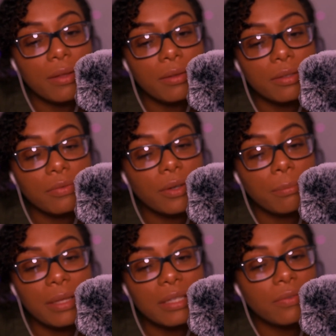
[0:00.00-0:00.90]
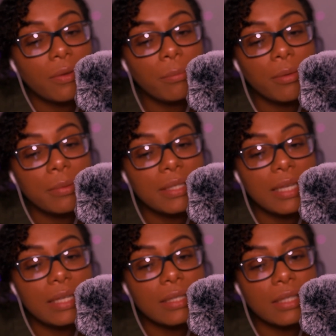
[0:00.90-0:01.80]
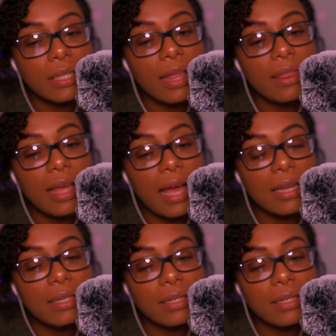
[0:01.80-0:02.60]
used for peaceful purposes. That